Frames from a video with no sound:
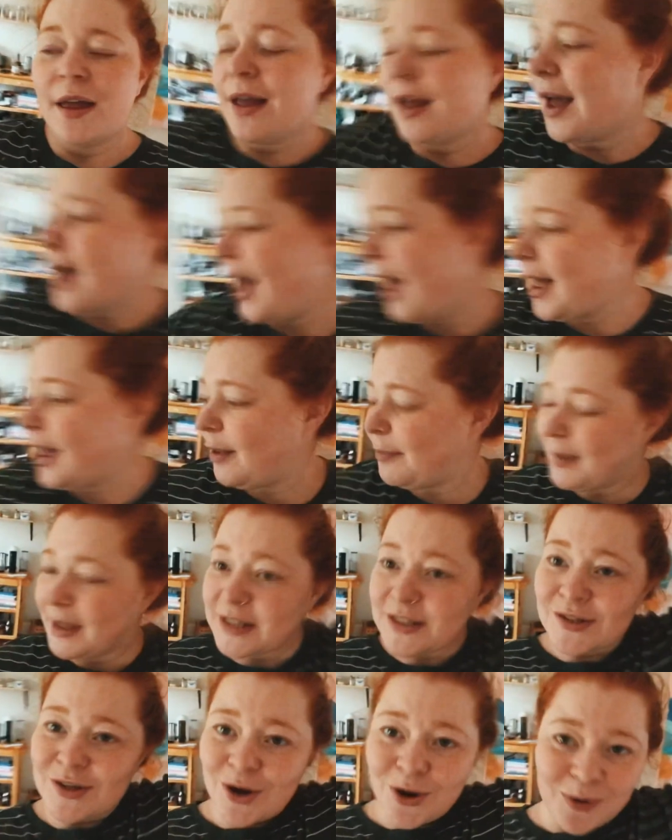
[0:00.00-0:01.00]
Um,
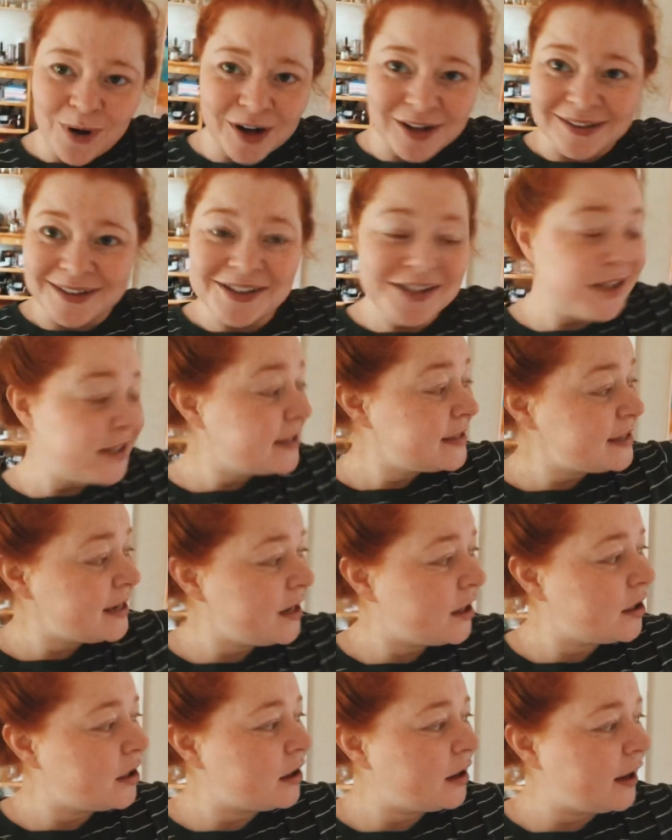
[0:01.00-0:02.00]
so our little is
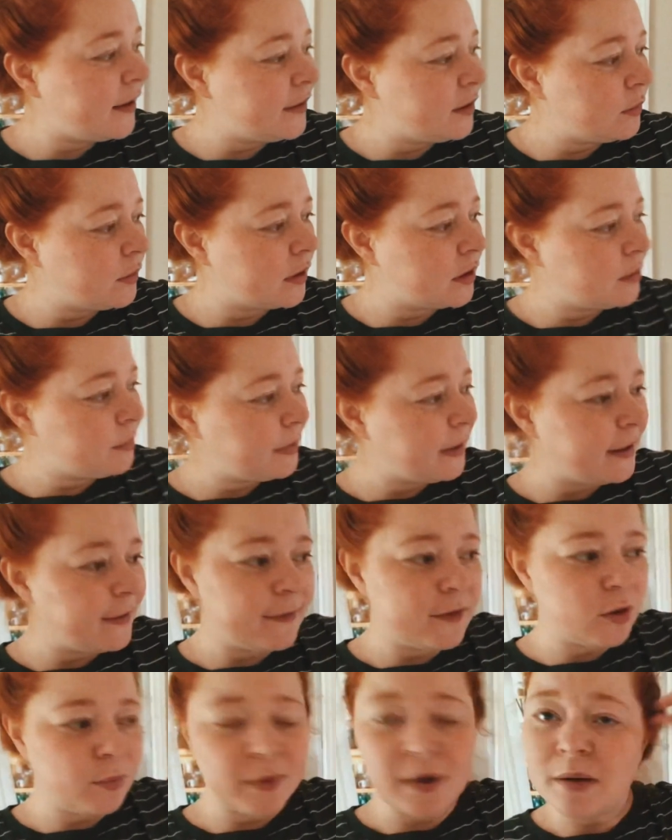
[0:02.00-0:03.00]
here. I think we're gonna play a
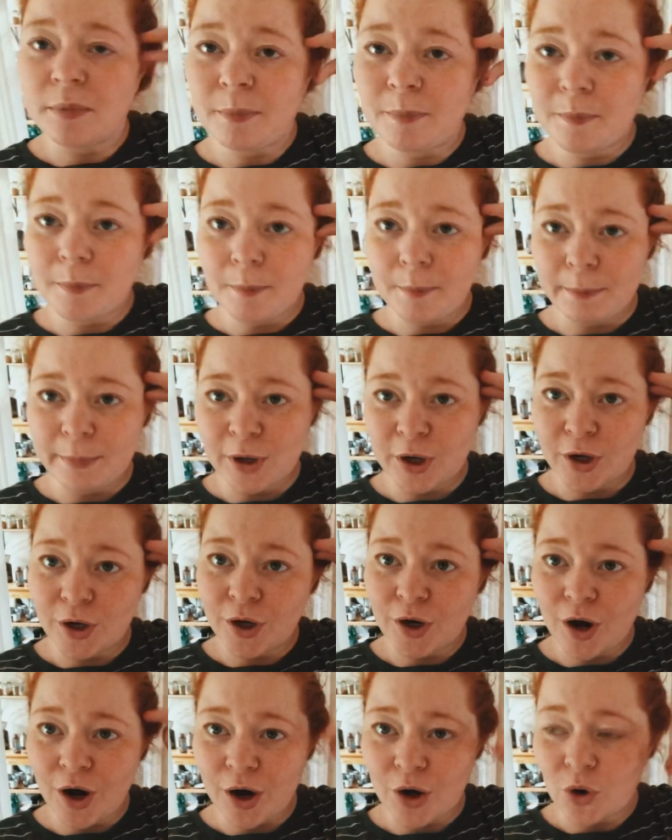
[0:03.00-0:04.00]
little bit of Mario
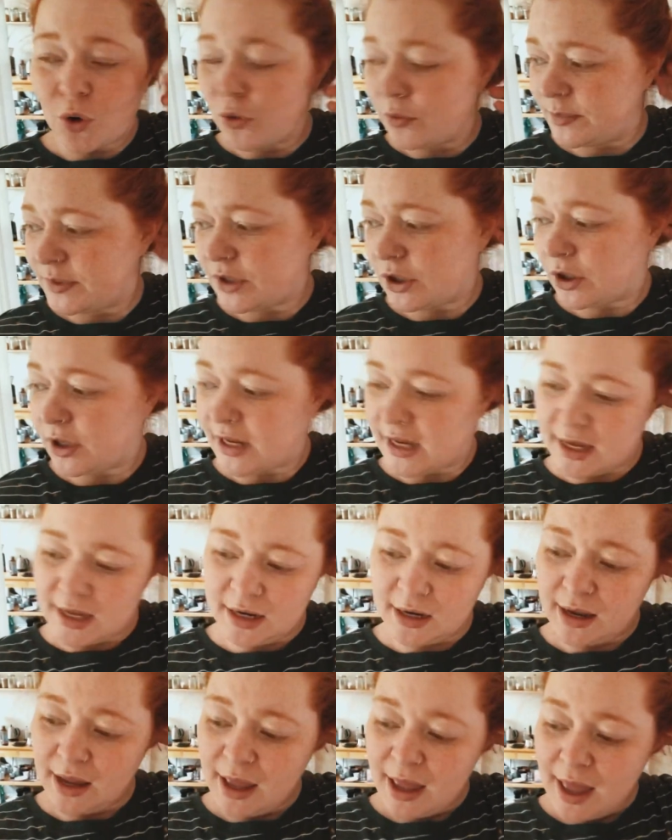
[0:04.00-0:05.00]
Kart Home Circuit.
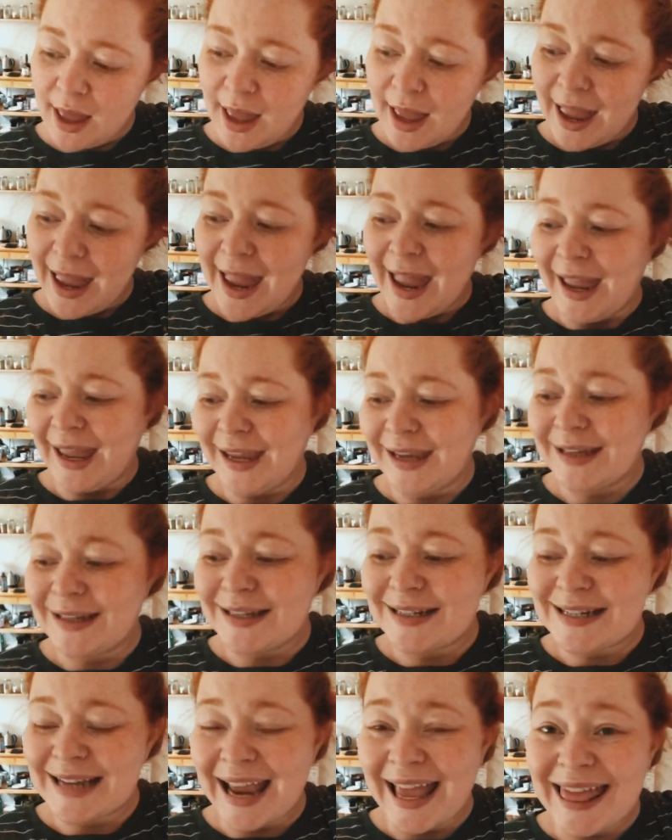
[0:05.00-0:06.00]

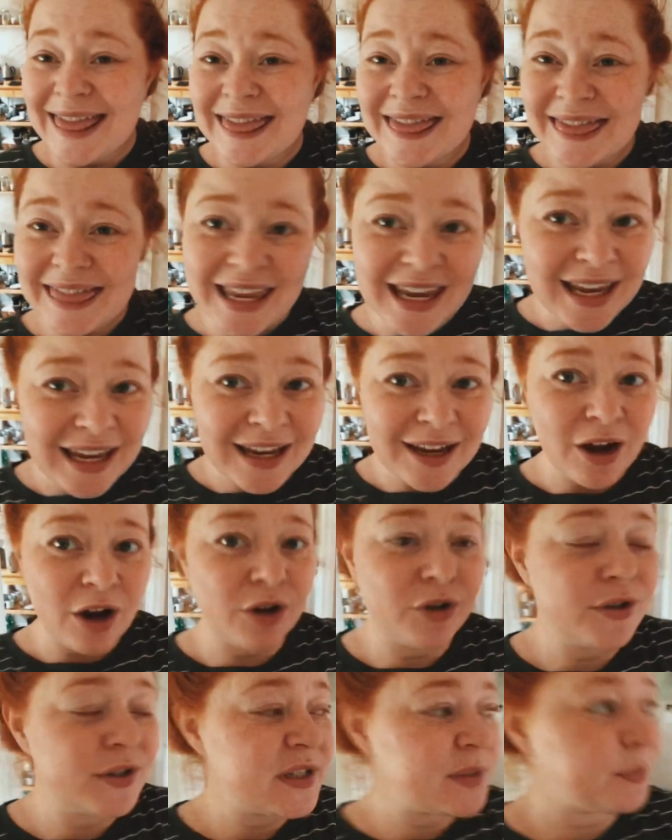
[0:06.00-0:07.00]
And I think our
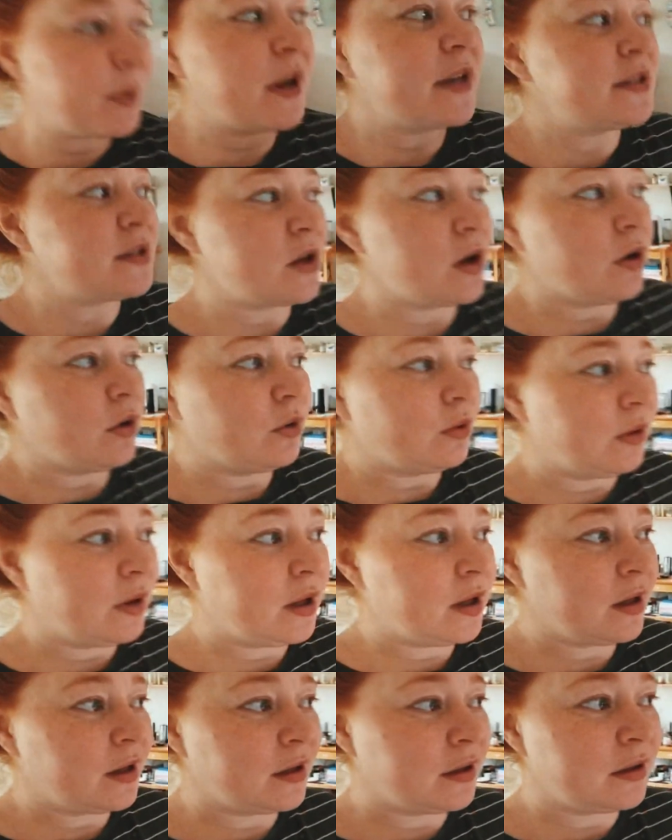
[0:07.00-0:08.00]
Nespresso
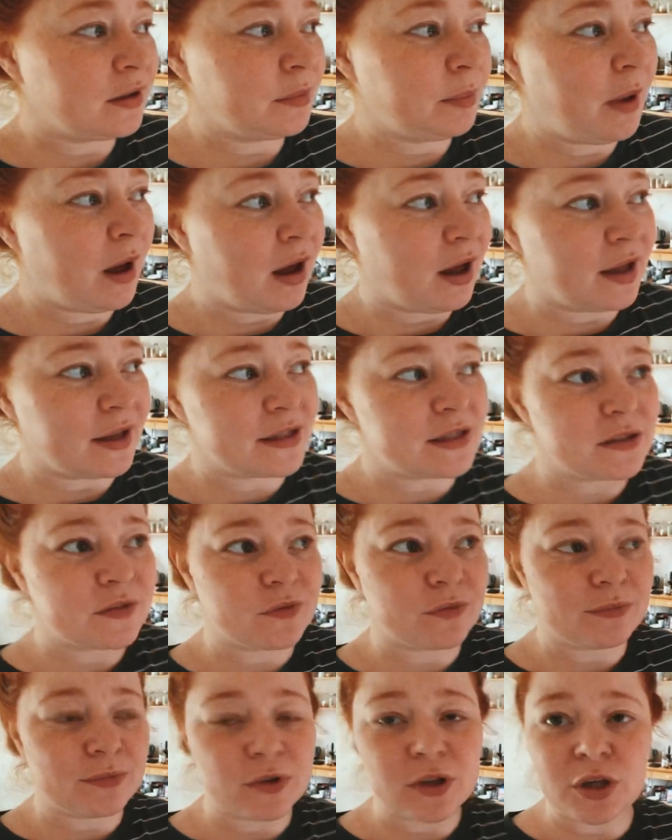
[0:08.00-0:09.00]
pods,
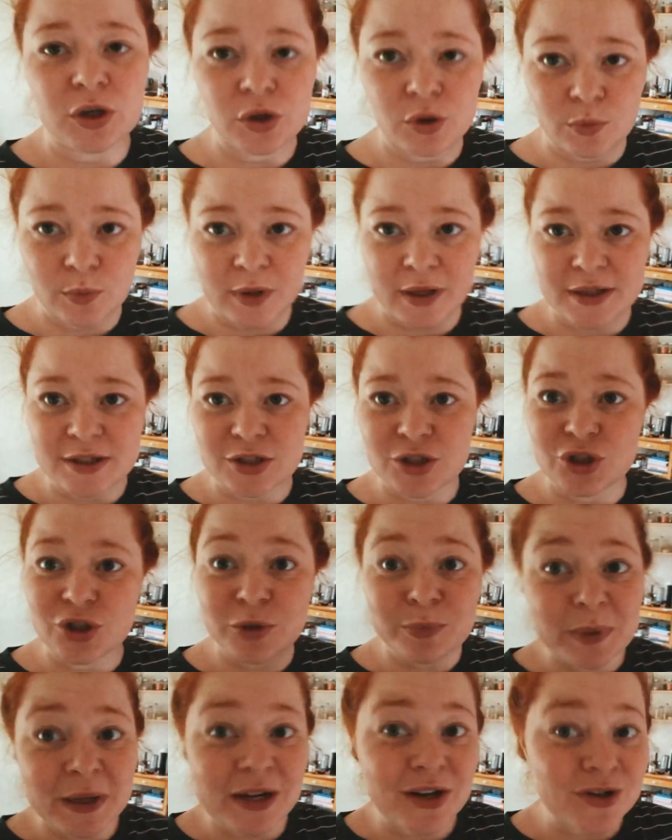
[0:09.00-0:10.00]
the new ones, should
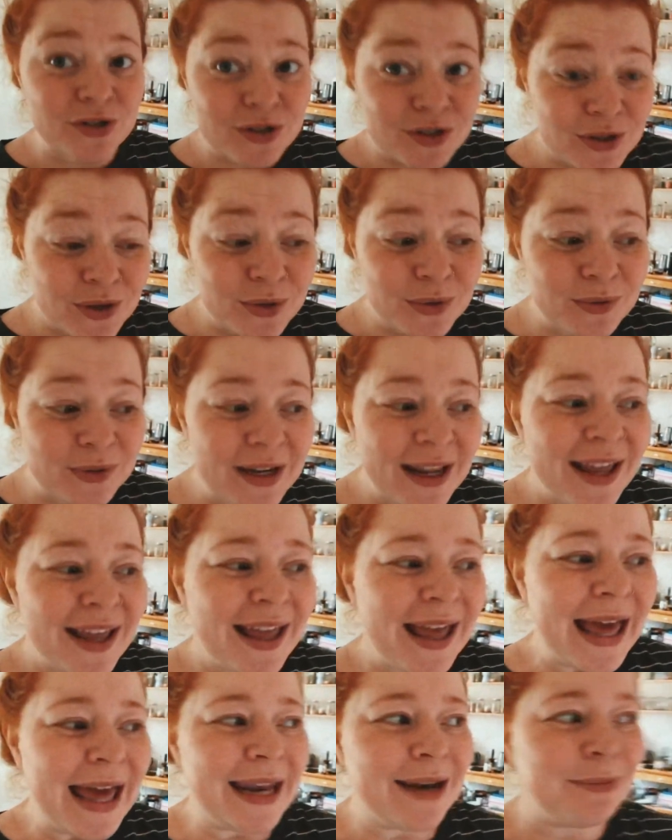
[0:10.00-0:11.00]
be here soon.
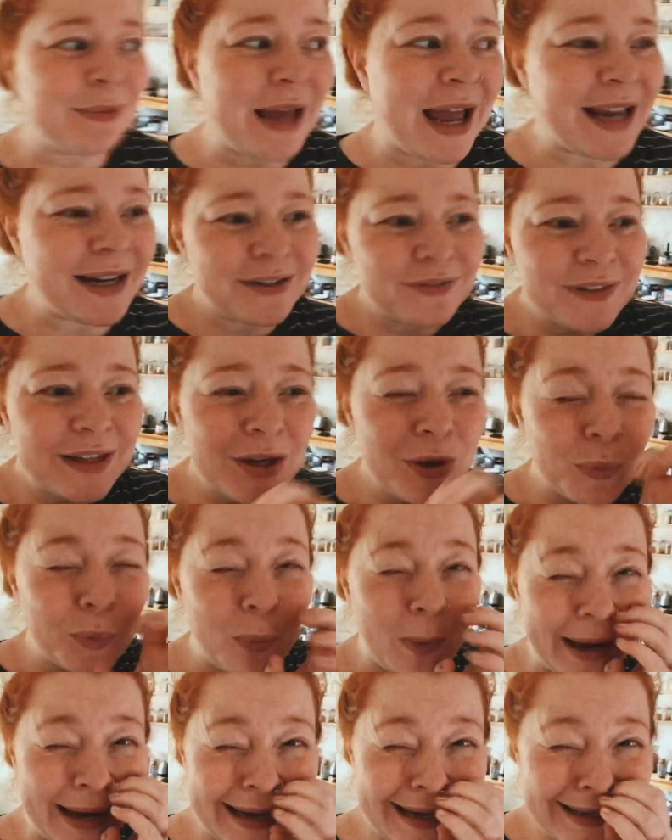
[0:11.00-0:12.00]
And I'm kind of like
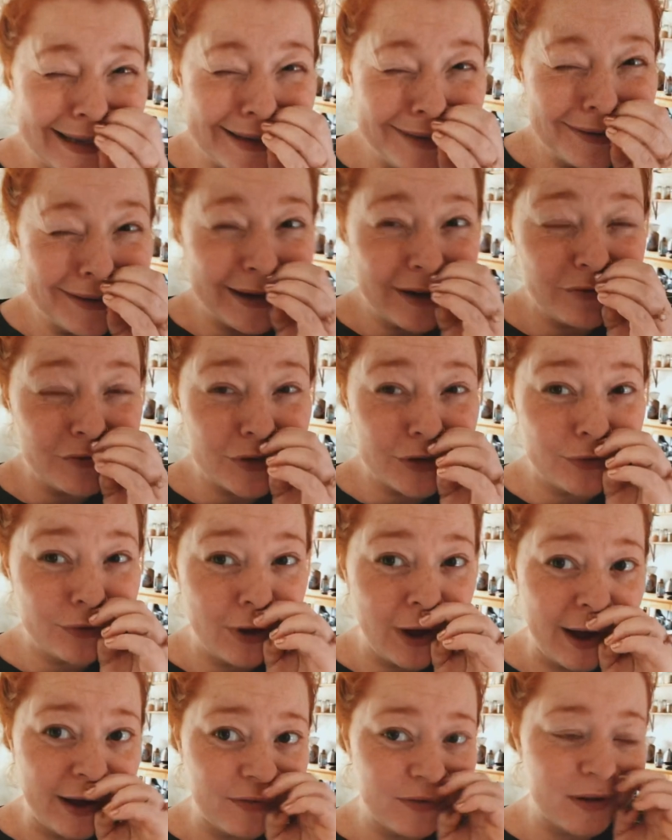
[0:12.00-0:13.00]
waiting on afternoon
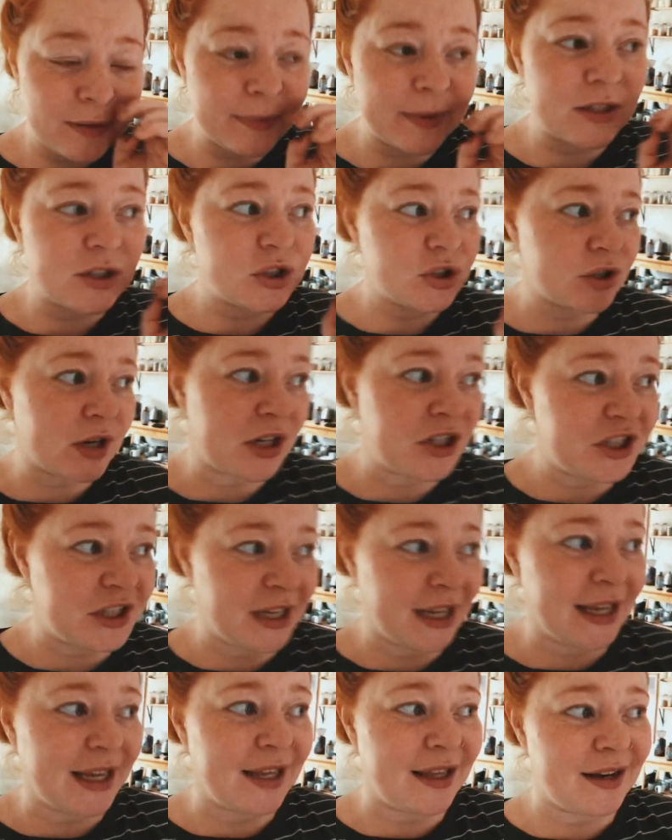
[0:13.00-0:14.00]
coffee. I'm like stretching
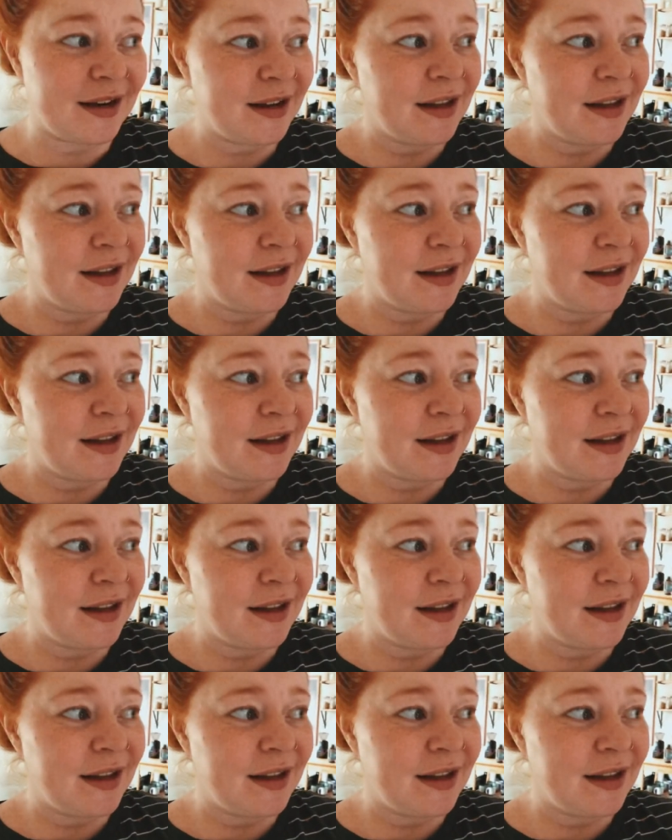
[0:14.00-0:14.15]
it